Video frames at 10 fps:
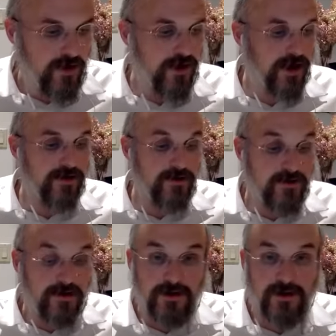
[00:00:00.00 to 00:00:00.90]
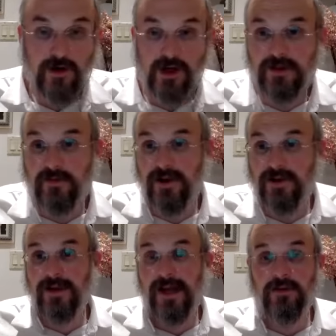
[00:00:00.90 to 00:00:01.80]
Okay, Gemara gives a
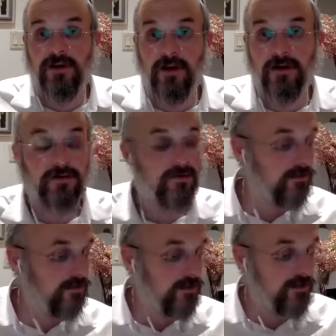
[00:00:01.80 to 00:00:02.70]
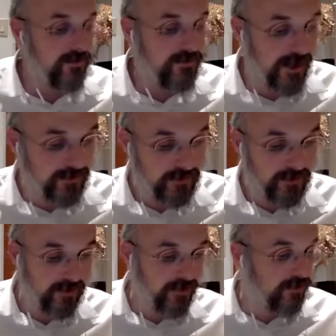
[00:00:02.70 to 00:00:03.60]
pasuk. How do we know that
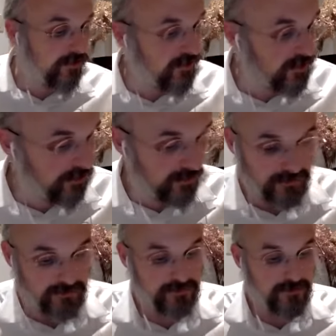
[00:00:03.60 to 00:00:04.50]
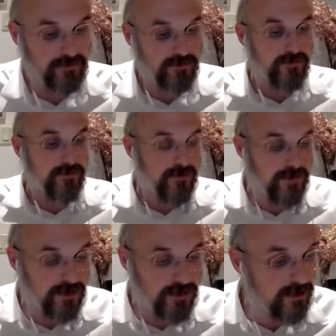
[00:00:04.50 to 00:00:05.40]
uh, Gvil
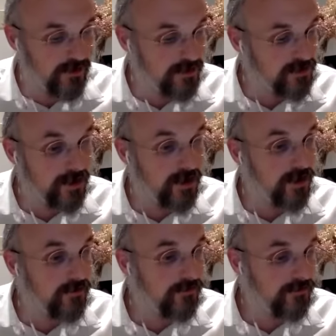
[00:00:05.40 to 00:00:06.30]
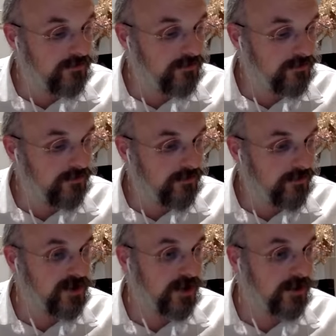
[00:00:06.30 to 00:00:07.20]
is? Um, I'm
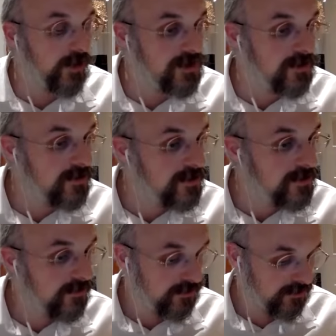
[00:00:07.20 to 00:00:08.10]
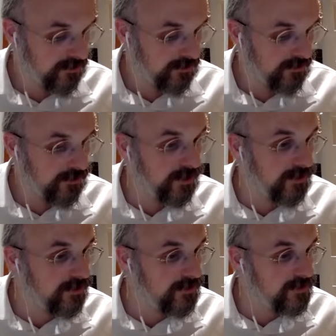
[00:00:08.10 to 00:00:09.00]
sorry, Gozis
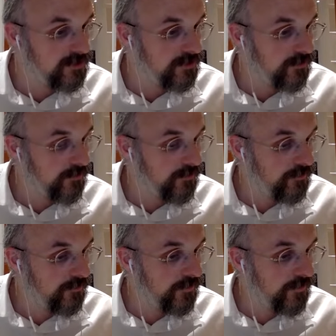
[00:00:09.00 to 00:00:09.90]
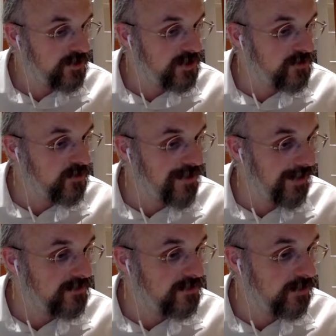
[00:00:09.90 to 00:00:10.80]
is smooth
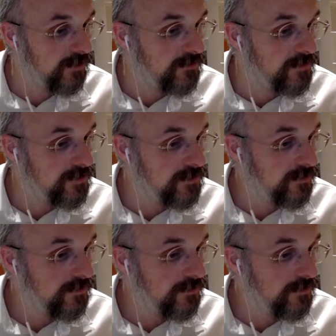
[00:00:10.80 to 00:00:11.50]
down stones.